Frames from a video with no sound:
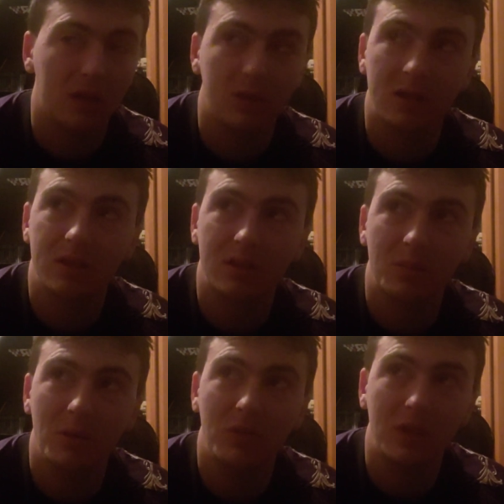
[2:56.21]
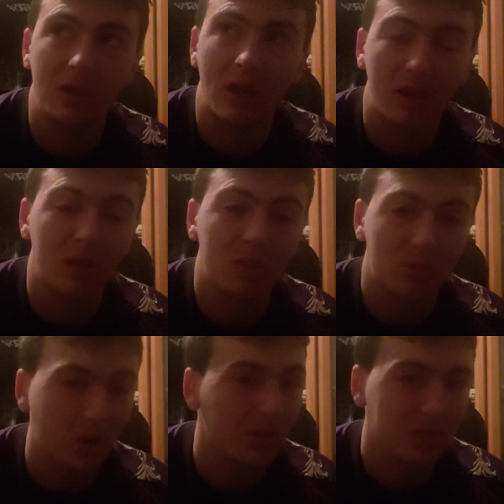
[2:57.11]
This is a movie that,
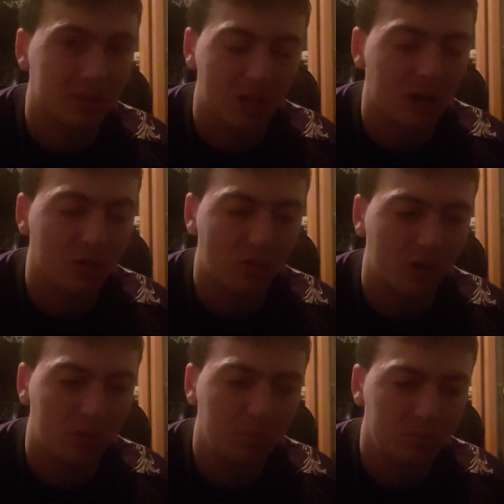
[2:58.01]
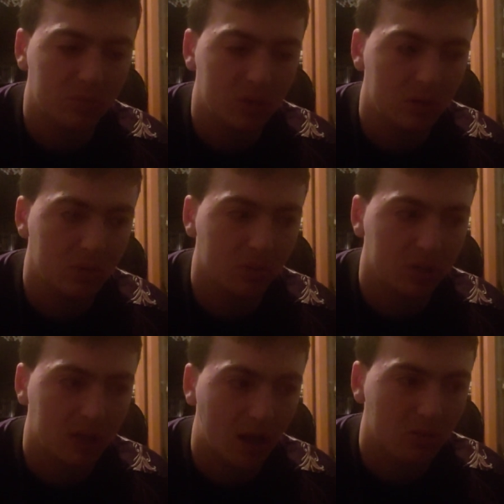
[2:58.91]
throughout the entire film, you know
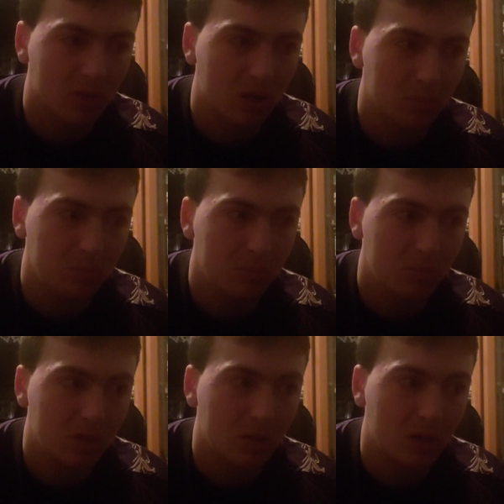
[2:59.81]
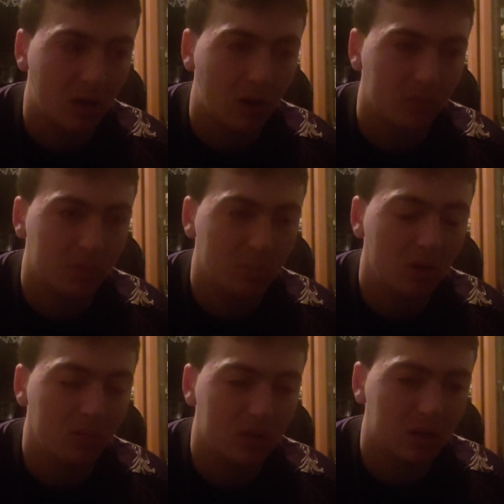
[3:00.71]
the outcome of the
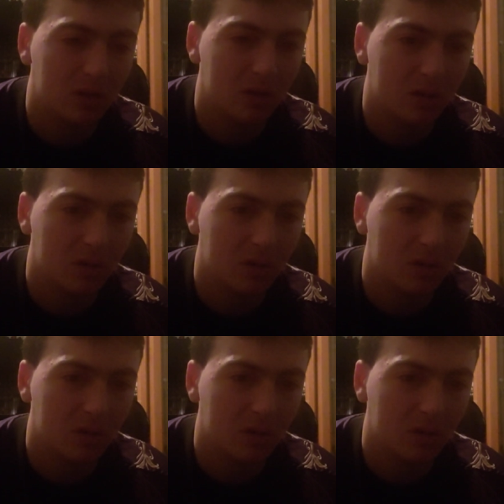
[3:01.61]
movie,